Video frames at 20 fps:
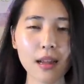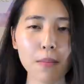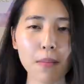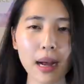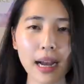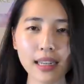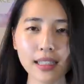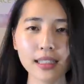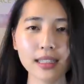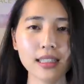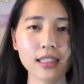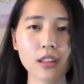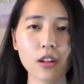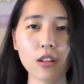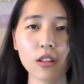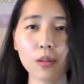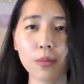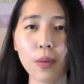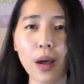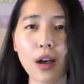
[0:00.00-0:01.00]
Pisces is
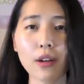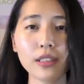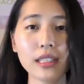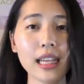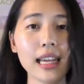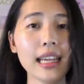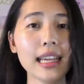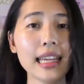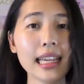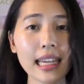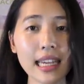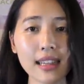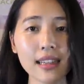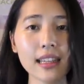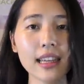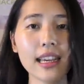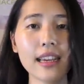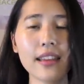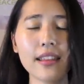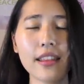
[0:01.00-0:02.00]
all about
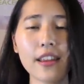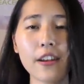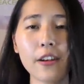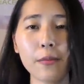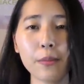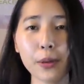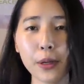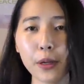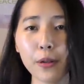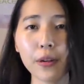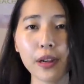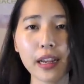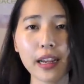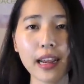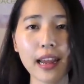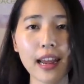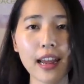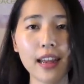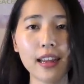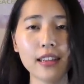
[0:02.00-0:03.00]
healing,
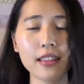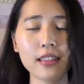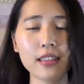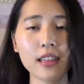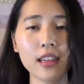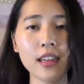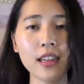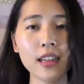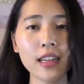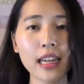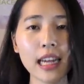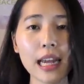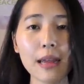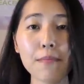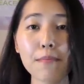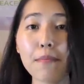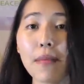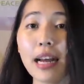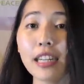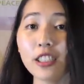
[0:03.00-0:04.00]
therapeutic, and
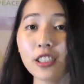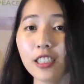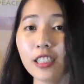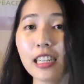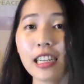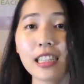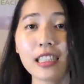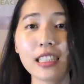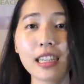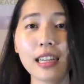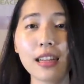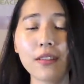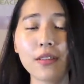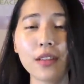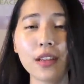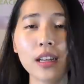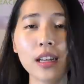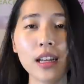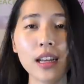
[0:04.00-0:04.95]
imaginative.